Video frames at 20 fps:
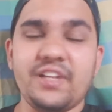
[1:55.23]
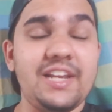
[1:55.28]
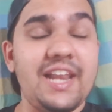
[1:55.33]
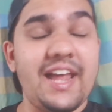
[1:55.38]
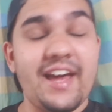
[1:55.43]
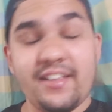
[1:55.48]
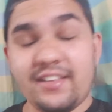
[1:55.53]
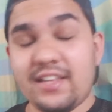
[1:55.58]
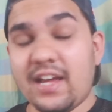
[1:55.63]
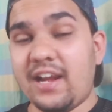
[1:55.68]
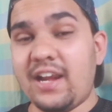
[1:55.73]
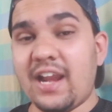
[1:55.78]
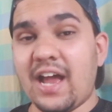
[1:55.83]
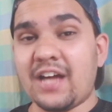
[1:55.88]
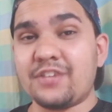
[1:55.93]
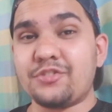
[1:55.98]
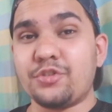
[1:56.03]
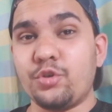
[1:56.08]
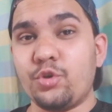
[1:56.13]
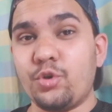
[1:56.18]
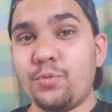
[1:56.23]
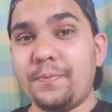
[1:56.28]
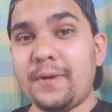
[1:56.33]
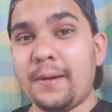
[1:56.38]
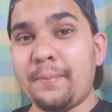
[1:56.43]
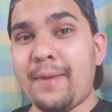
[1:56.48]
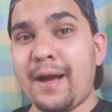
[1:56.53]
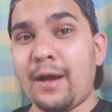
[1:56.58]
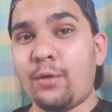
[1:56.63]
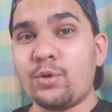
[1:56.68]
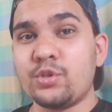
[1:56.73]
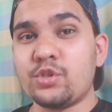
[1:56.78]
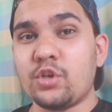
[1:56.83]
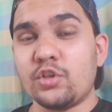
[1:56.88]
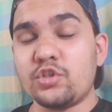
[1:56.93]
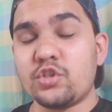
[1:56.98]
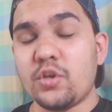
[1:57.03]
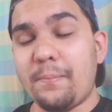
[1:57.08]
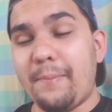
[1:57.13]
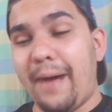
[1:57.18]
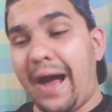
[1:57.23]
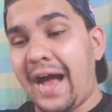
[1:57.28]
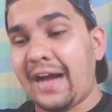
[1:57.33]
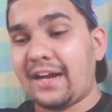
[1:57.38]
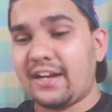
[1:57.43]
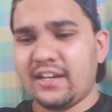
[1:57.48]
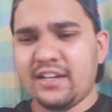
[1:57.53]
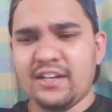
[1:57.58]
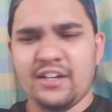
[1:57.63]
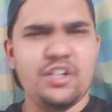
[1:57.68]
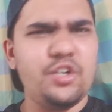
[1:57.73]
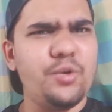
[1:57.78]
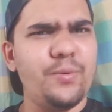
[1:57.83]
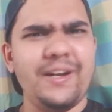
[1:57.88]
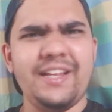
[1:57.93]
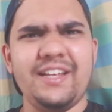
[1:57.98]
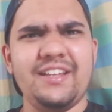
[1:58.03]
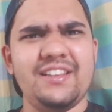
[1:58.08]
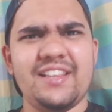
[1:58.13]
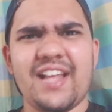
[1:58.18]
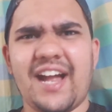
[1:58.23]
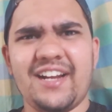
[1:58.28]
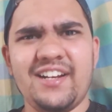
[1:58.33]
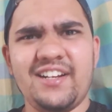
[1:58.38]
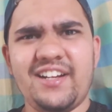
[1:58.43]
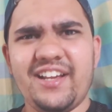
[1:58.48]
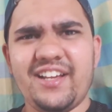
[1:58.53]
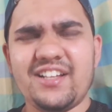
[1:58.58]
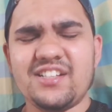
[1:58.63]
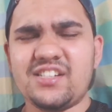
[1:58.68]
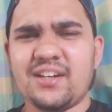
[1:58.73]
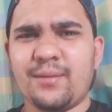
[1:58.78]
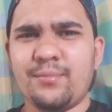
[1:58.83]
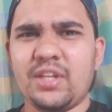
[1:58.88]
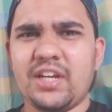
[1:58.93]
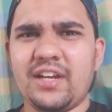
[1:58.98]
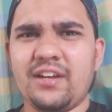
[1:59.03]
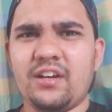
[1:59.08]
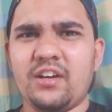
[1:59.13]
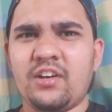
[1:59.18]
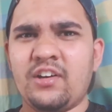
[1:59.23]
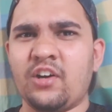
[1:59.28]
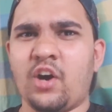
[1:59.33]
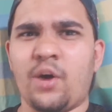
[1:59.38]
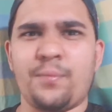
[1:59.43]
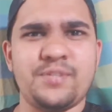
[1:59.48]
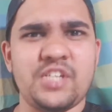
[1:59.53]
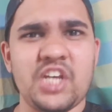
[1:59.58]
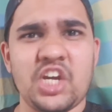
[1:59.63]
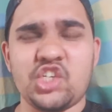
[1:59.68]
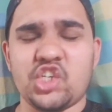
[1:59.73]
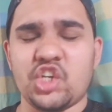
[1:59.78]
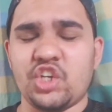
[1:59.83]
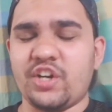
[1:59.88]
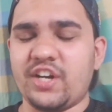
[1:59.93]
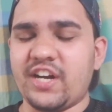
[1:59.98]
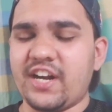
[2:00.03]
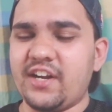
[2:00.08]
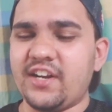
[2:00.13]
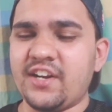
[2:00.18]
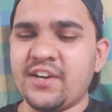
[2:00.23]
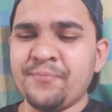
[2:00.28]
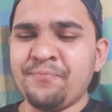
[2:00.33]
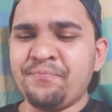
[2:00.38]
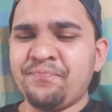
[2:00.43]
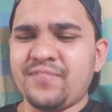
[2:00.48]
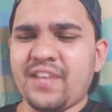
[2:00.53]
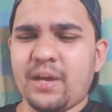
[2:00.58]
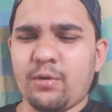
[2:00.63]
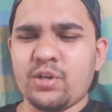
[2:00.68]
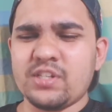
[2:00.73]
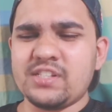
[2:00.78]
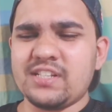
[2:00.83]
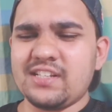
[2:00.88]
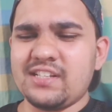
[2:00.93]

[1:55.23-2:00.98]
their last group comeback was also back in 2019 something, Obsession, right? That was